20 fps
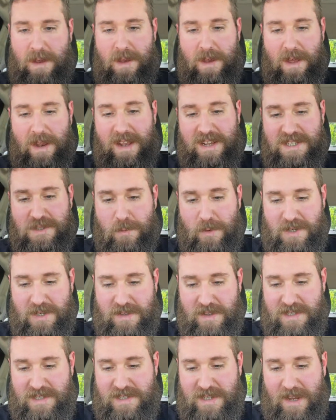And I
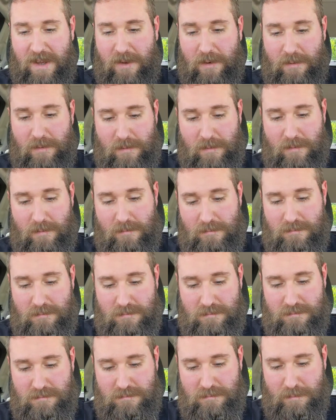switched this out
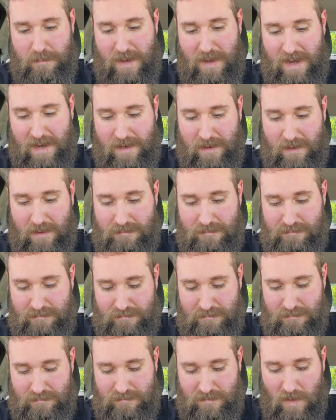back
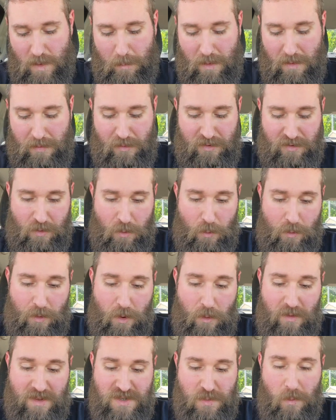a month or so ago.
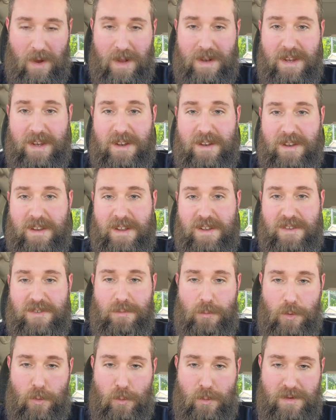That's why I needed to get some
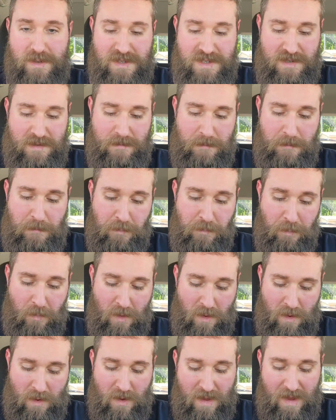new ones.
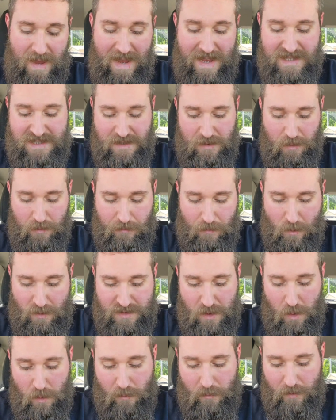Asking the folks
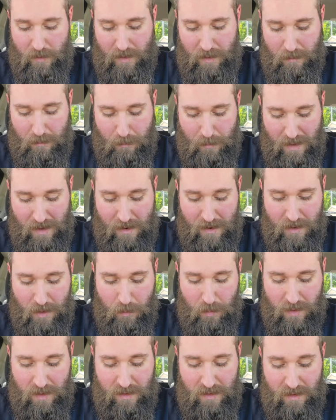over at Bear
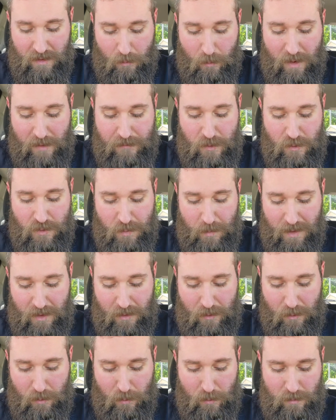Independent at Refuge
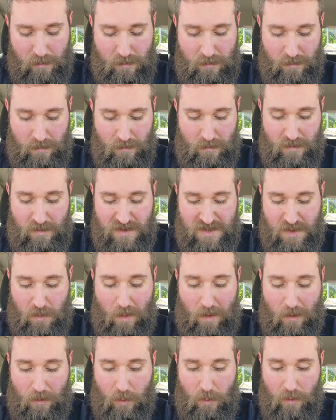Medical just a
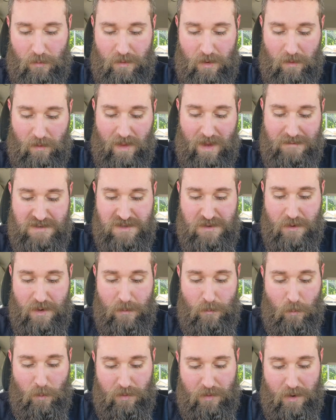while ago on their live
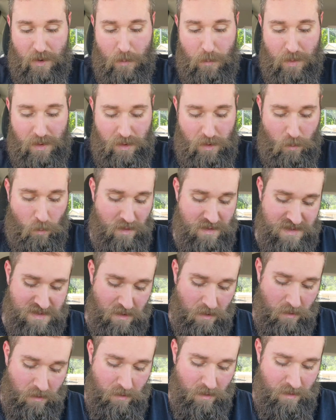stream what their opinion was
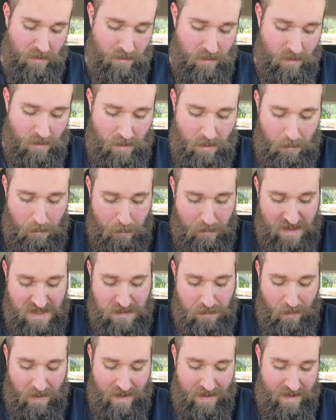on Best
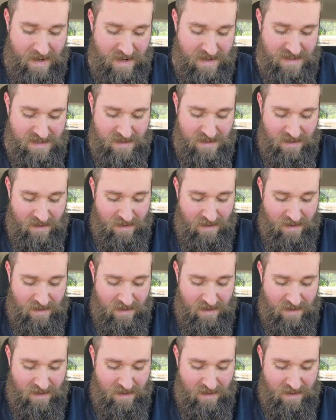Buy dates.